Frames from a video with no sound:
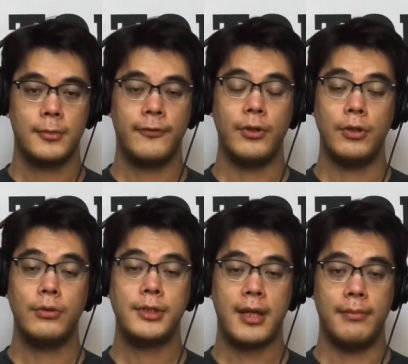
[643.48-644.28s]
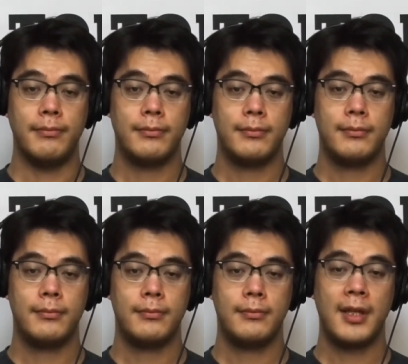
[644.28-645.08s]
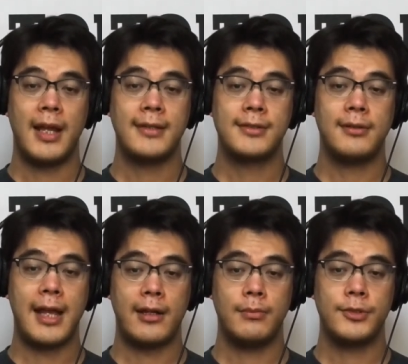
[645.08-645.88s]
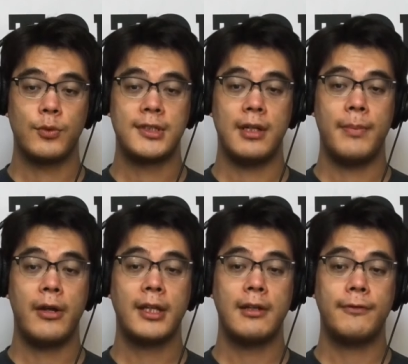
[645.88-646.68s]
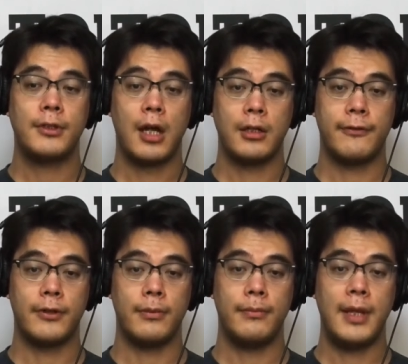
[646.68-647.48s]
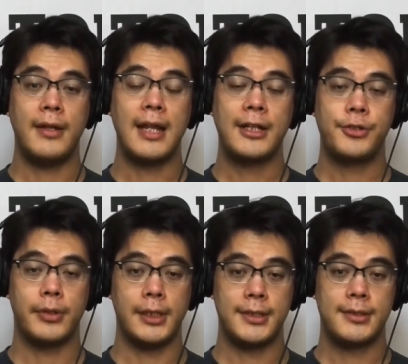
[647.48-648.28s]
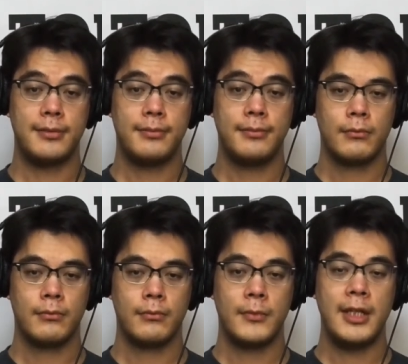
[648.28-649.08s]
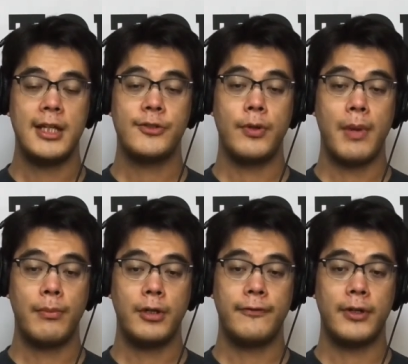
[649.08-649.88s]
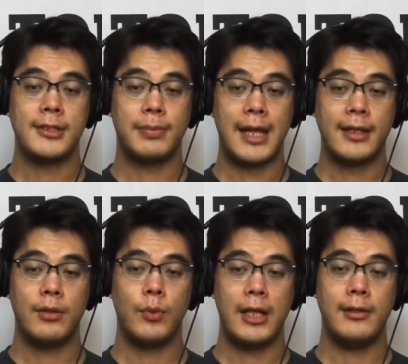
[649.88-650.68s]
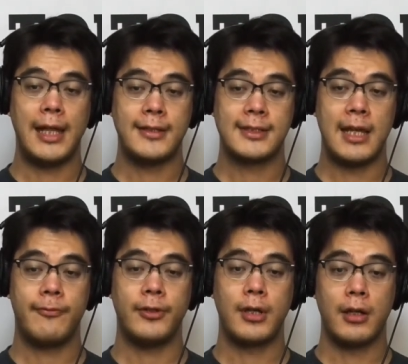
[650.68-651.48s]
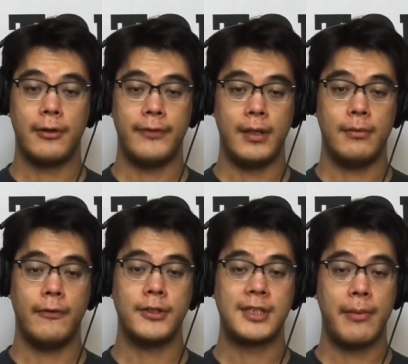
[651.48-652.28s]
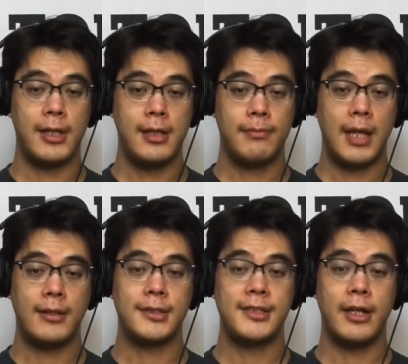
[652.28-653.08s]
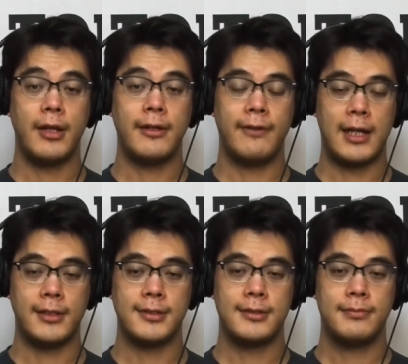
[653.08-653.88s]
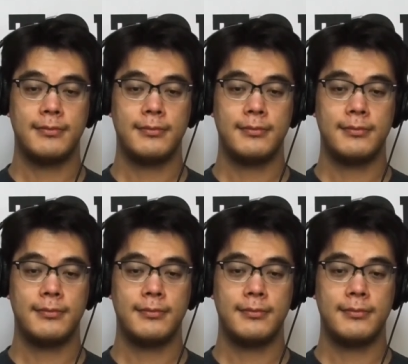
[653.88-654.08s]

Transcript: Footnote 10 Ansel Adams was an American photographer and naturalist. He is remembered for his black and white landscape photography of Yosemite and the Sierra Nevadas.